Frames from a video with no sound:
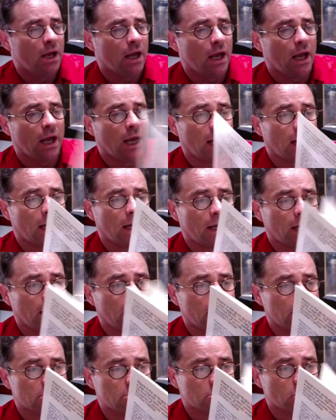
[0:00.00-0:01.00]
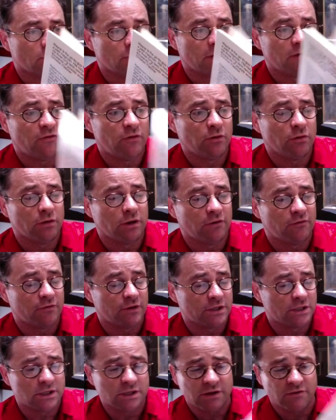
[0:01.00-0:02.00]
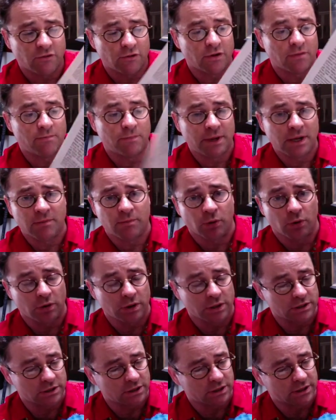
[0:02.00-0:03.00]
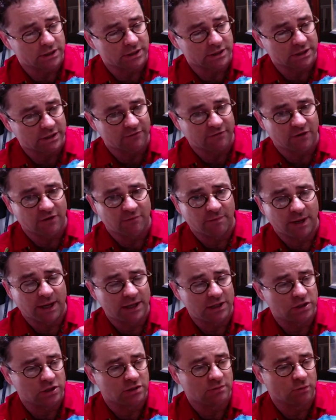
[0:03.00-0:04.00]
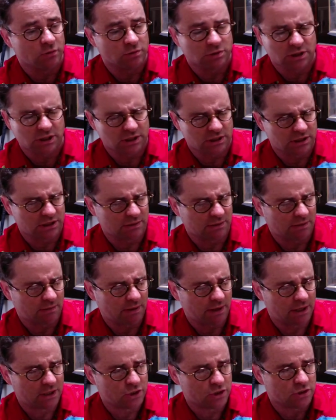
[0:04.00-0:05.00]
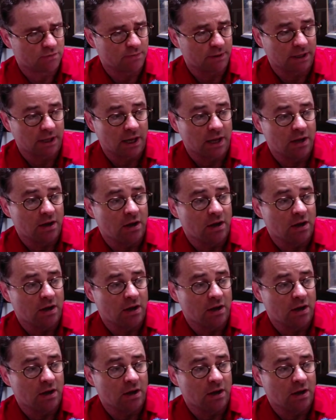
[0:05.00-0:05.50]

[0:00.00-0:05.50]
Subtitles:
But if this isn't a very big book, it's only 65 pages or 60 something pages, but